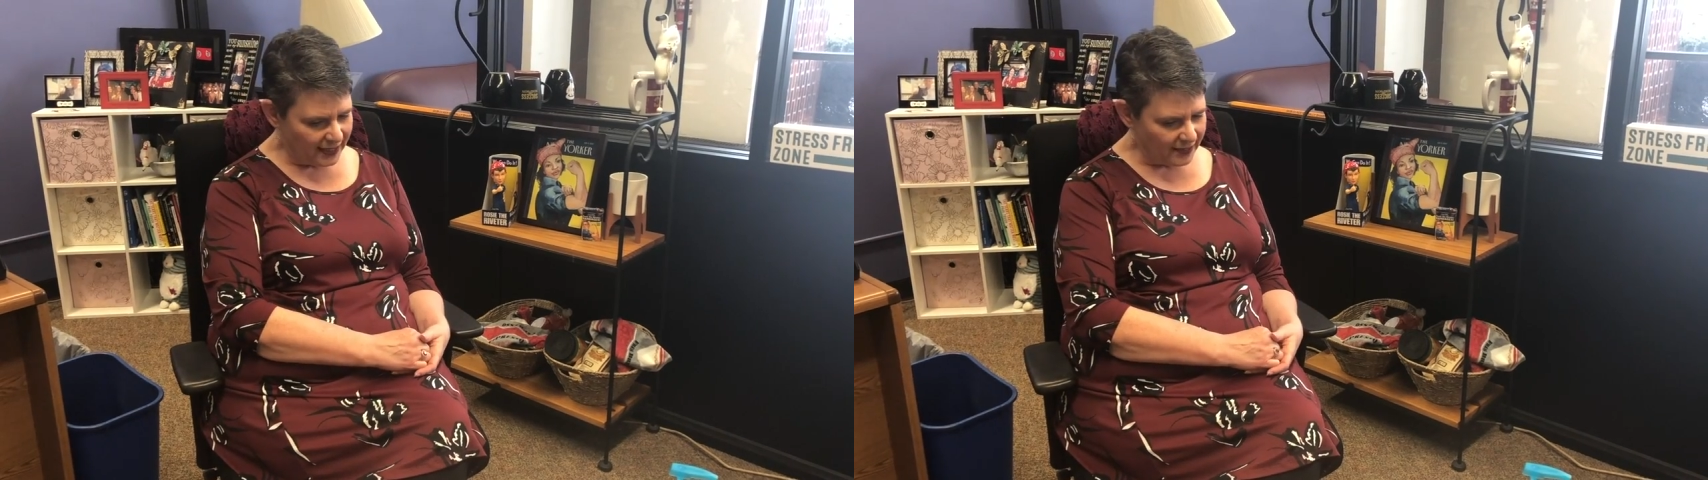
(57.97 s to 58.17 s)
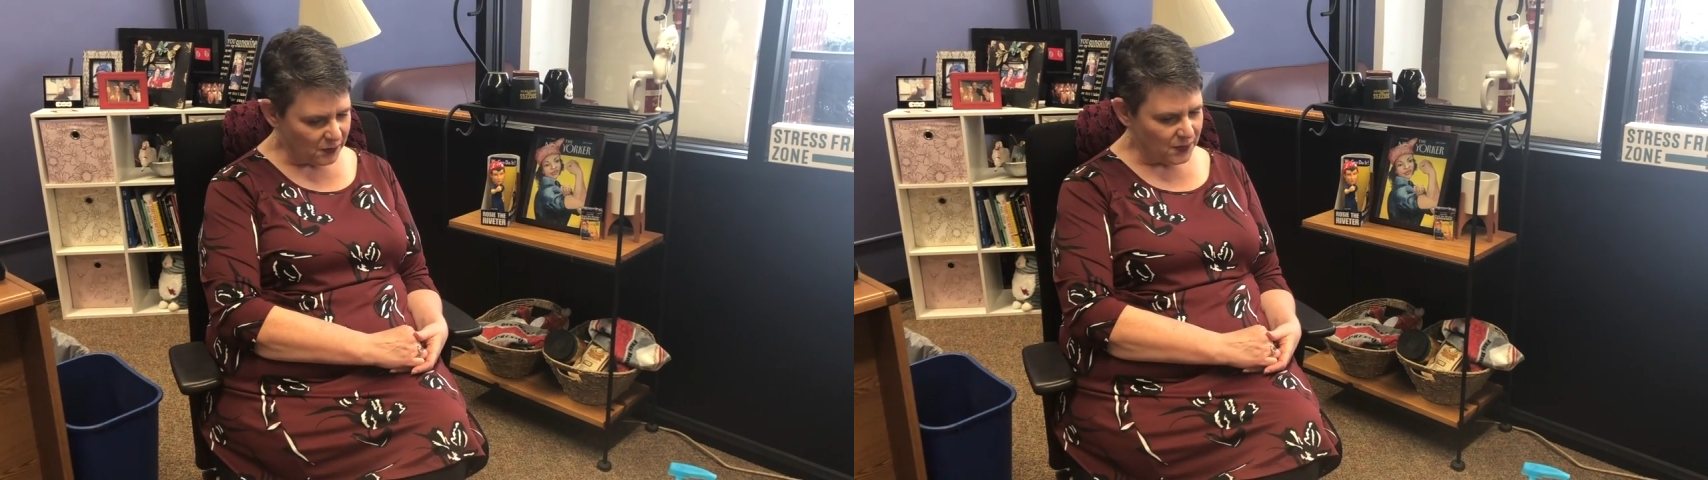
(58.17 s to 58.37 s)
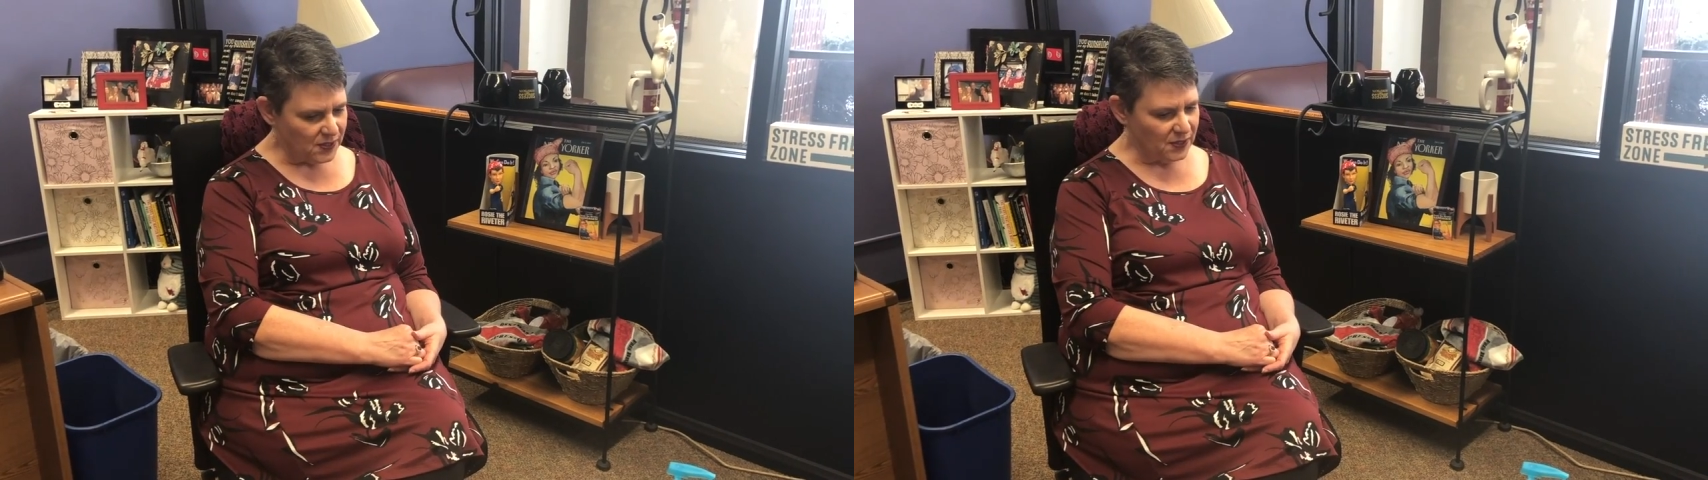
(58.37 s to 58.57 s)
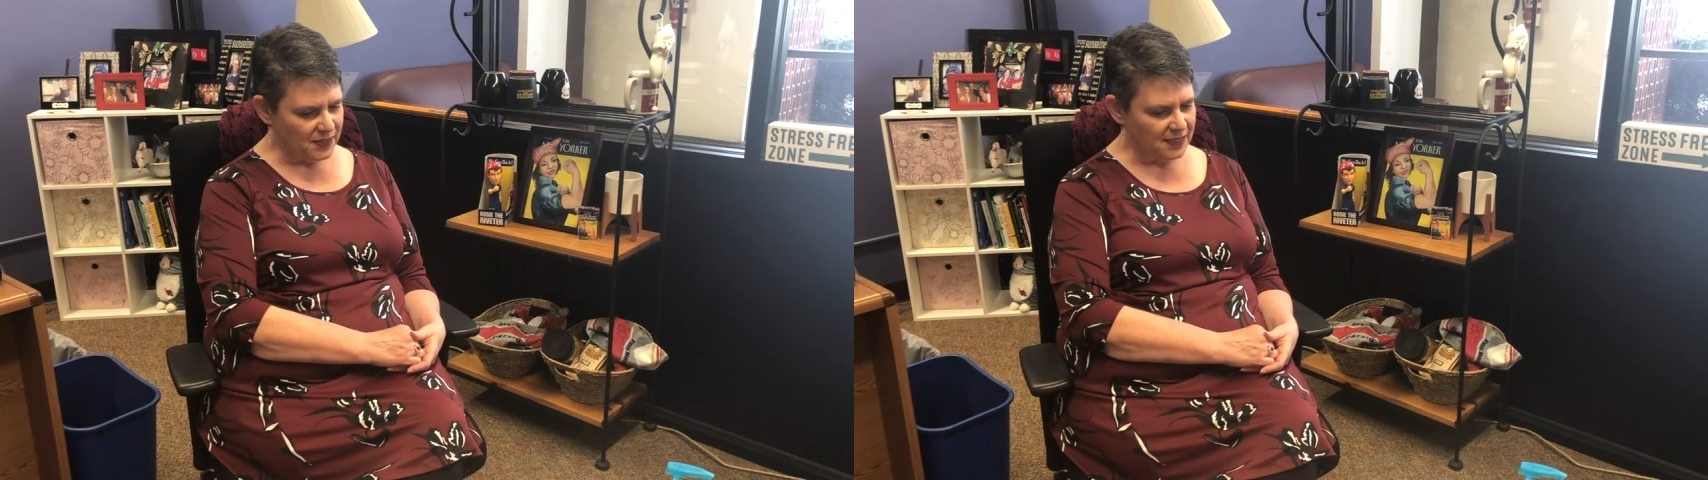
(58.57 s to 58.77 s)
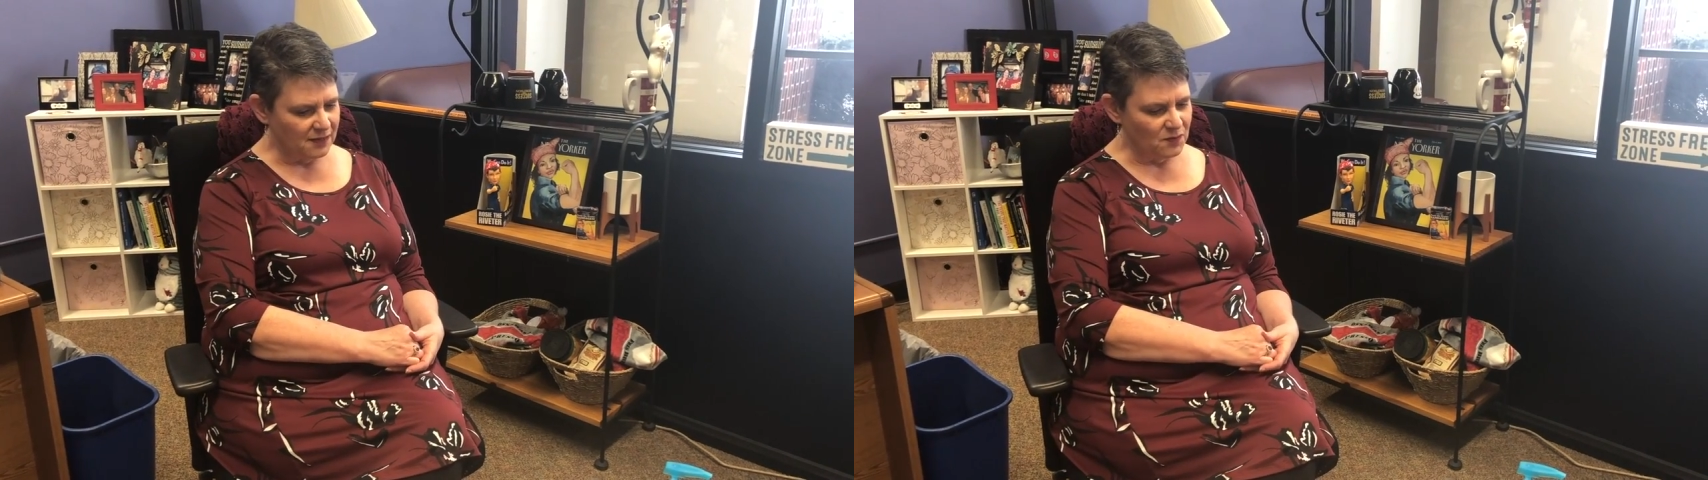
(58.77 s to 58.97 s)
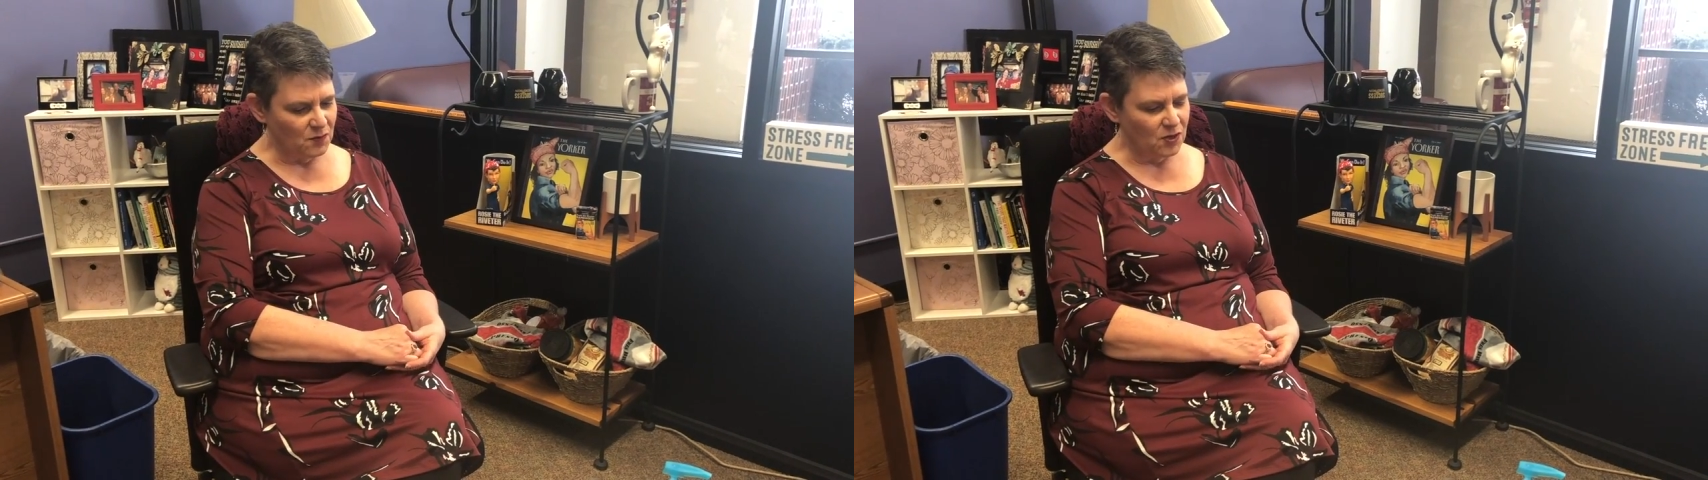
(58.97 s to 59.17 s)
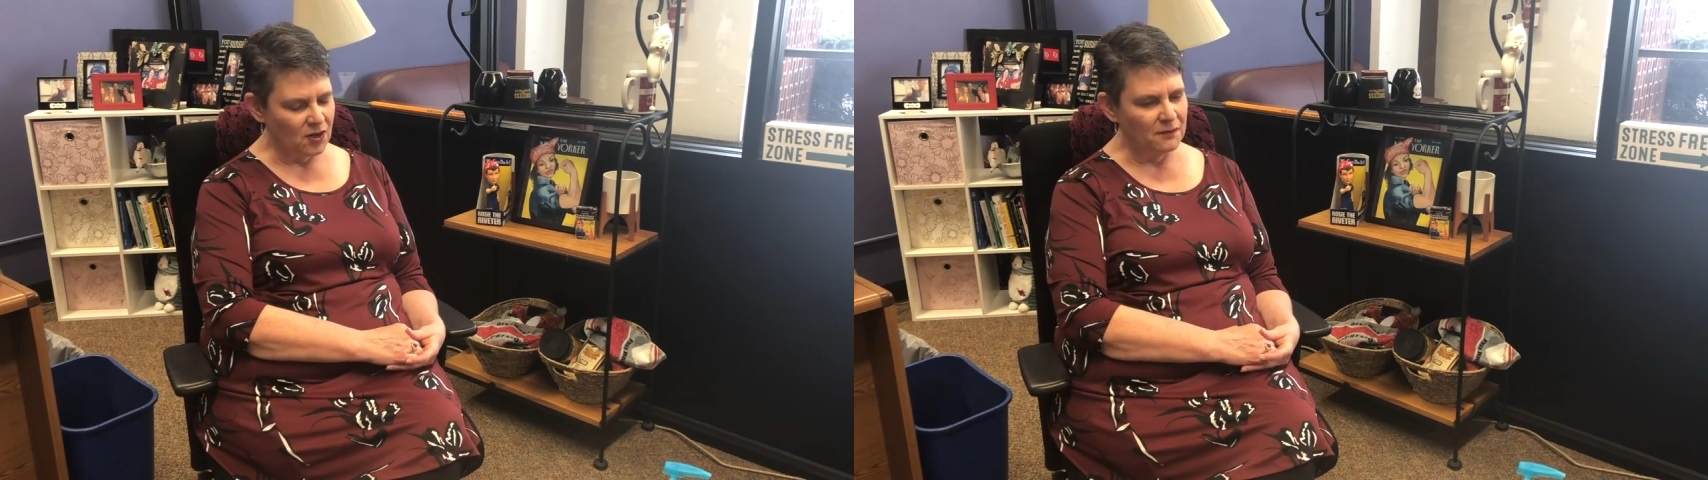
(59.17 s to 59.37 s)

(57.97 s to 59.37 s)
that the results didn't work.